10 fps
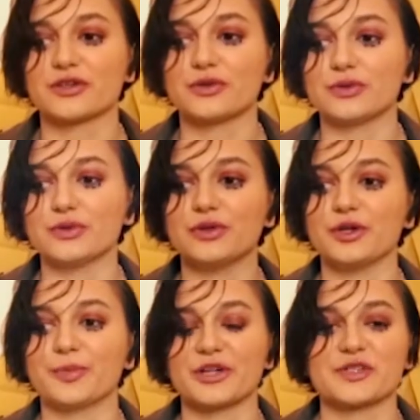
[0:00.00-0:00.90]
a cool
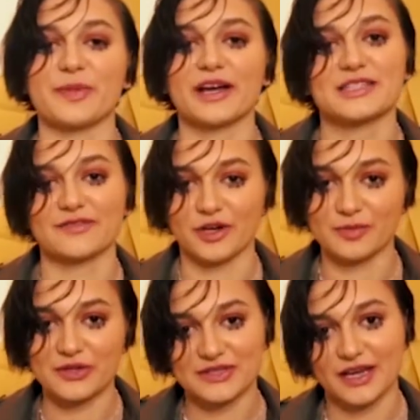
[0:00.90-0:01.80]
perspective
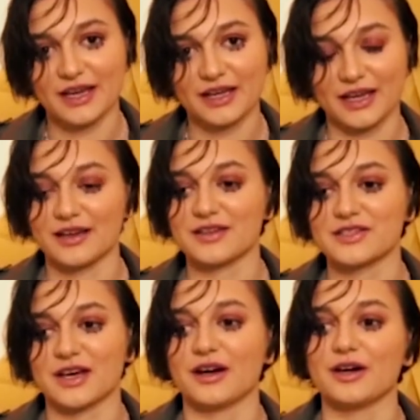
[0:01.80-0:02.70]
on music
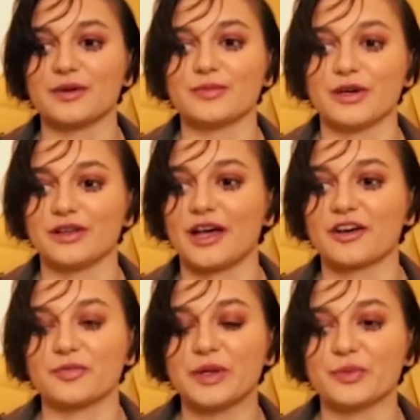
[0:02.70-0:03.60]
and um, a
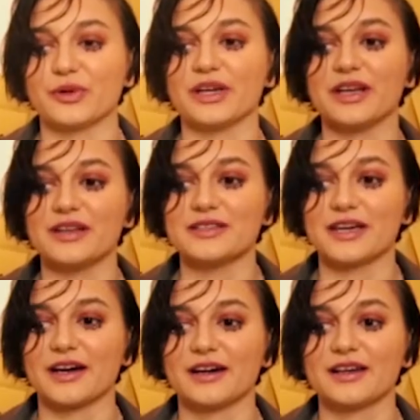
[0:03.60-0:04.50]
lot of people in
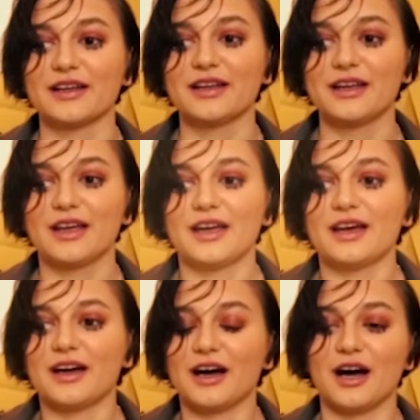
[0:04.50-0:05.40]
India
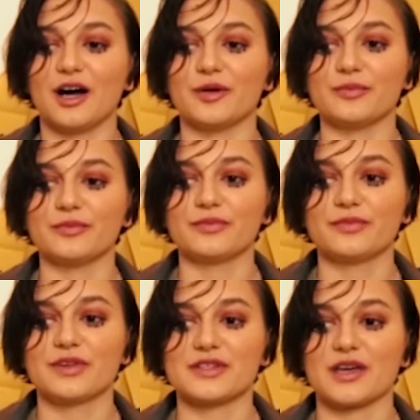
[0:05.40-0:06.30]
um,
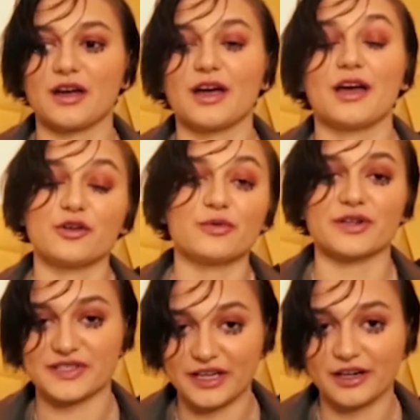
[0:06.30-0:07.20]
uh, who
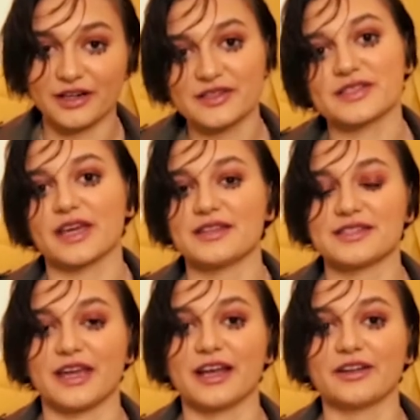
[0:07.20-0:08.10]
are singers can
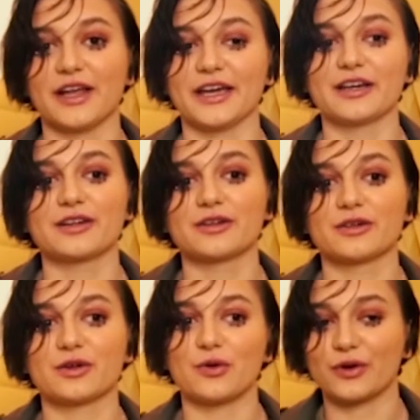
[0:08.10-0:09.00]
sing like
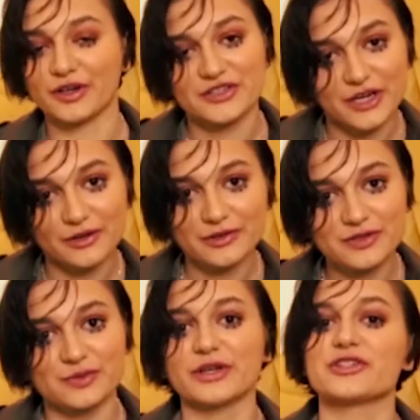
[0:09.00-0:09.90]
quarter
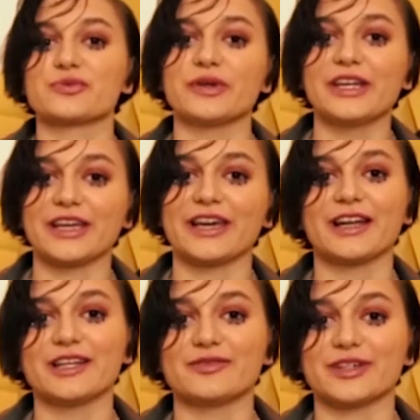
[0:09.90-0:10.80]
tones which we
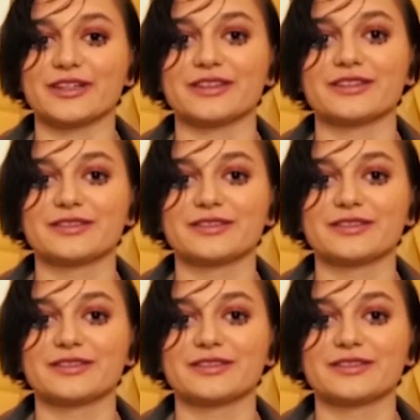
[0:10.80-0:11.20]
can't even